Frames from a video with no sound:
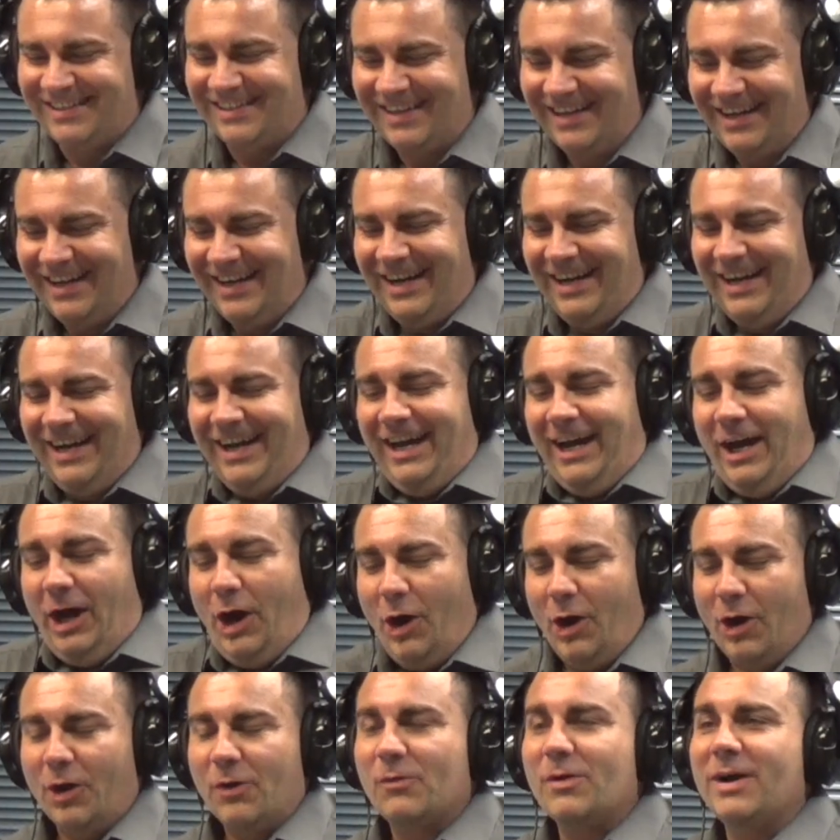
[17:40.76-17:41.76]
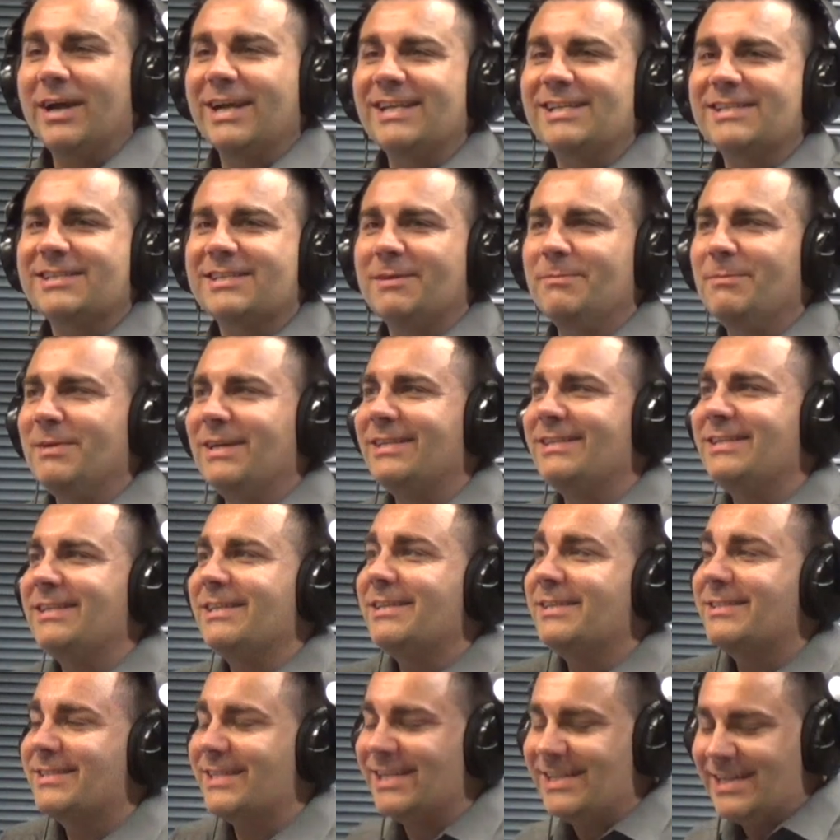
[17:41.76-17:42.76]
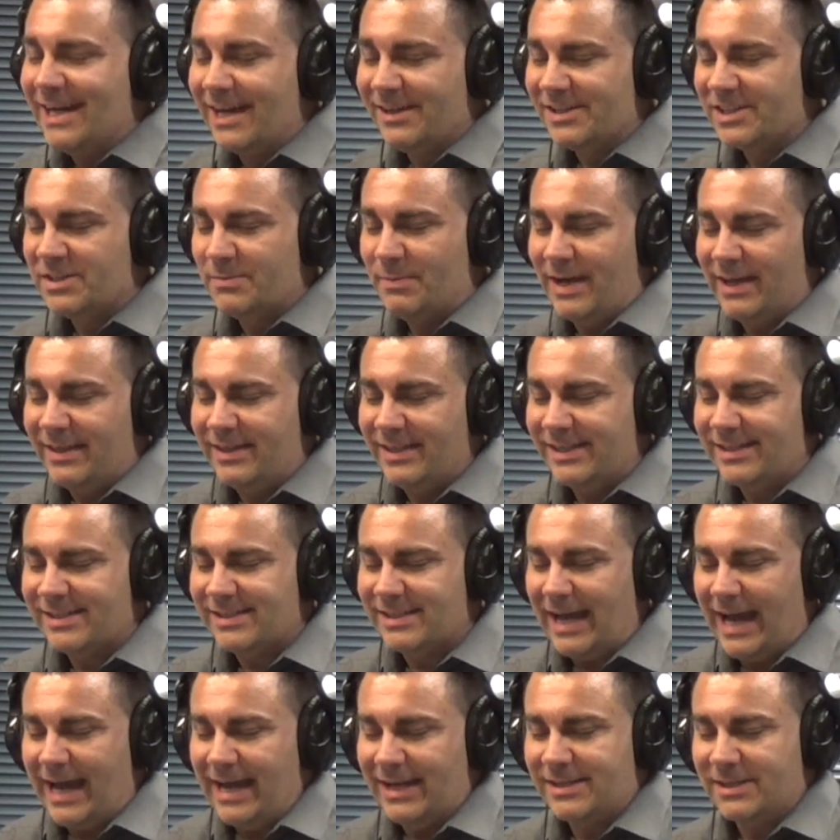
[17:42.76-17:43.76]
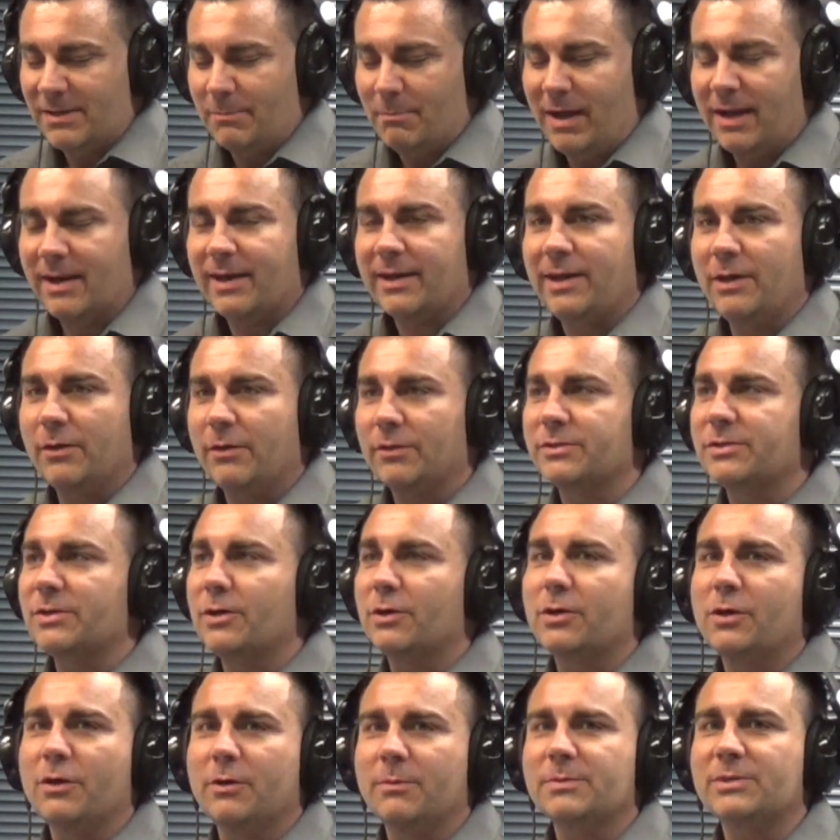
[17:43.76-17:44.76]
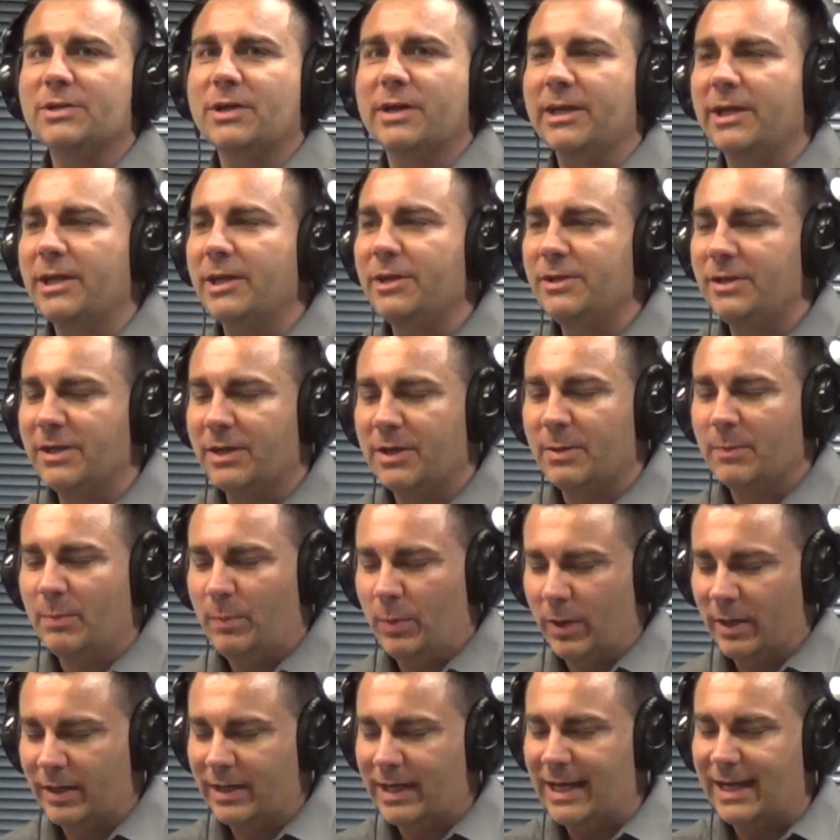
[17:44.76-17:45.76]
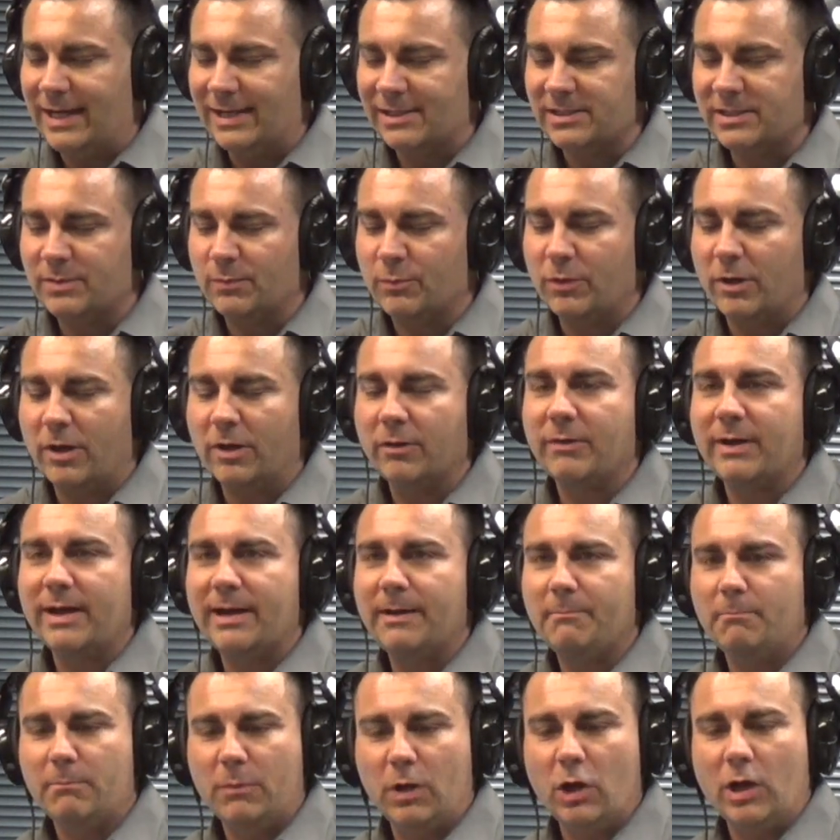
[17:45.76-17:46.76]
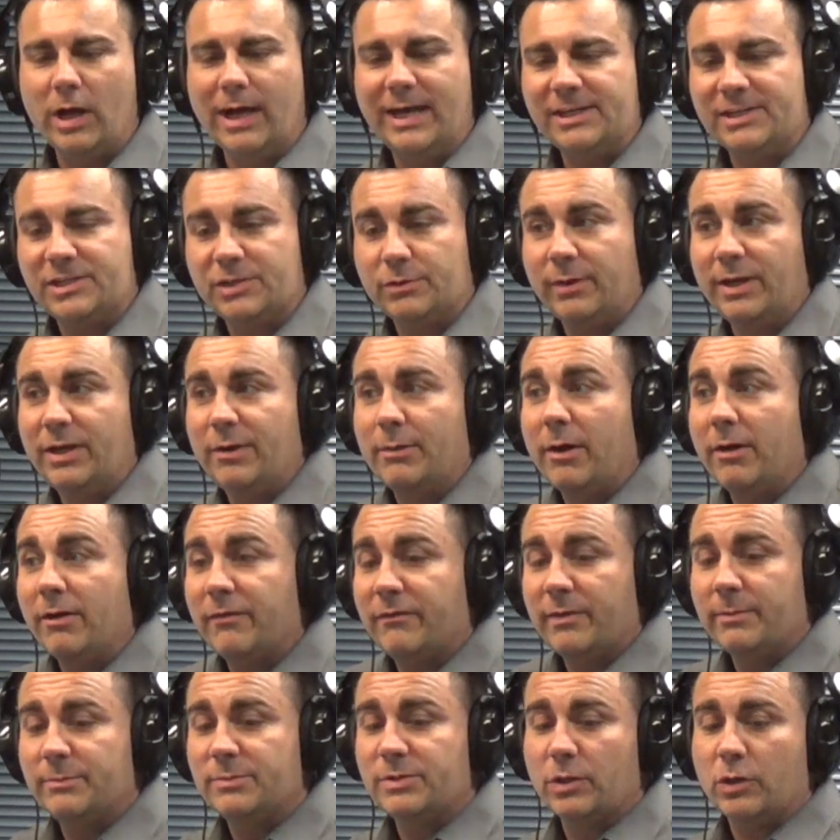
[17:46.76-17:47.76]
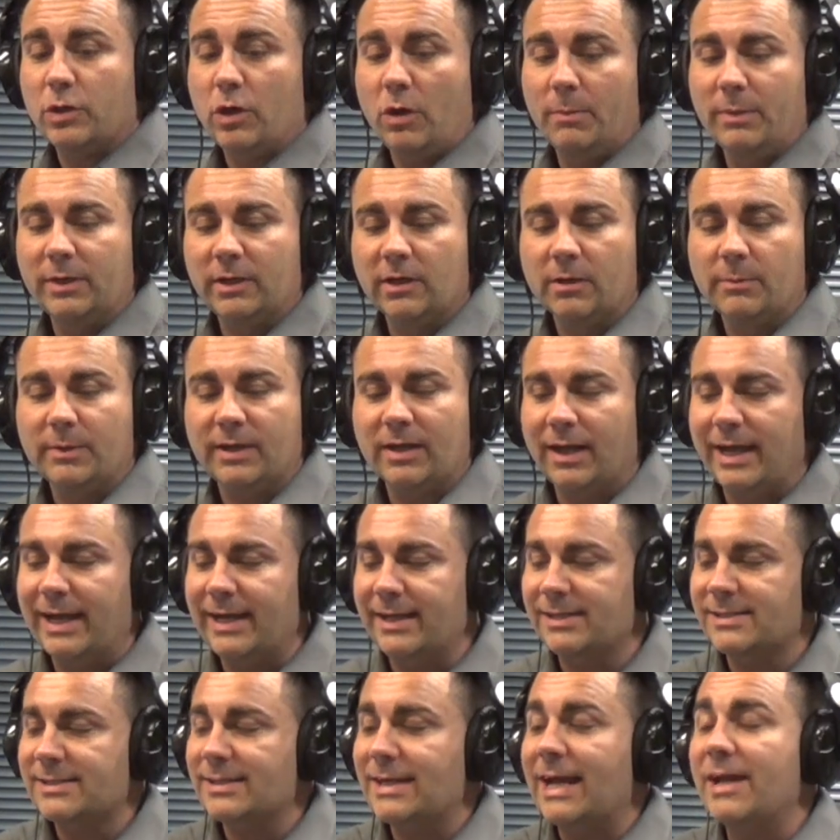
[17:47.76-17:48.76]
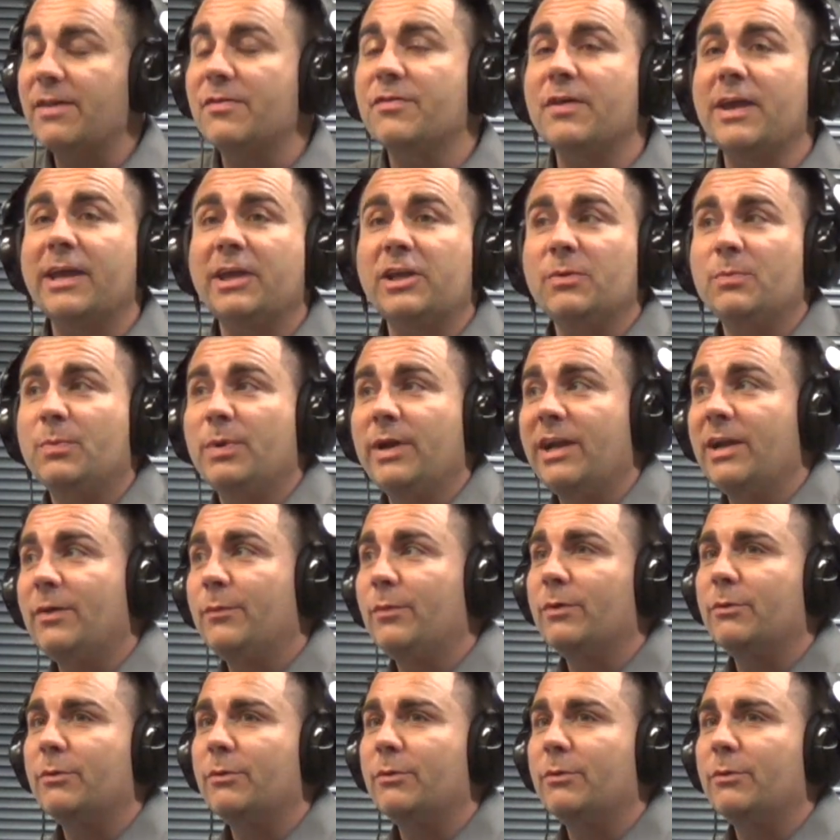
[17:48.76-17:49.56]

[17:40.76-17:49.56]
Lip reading: Alrighty, some details about this at mullenhealth.com.au. You can podcast the program at 2NURFM.com a little bit later today. Thank you, Peter.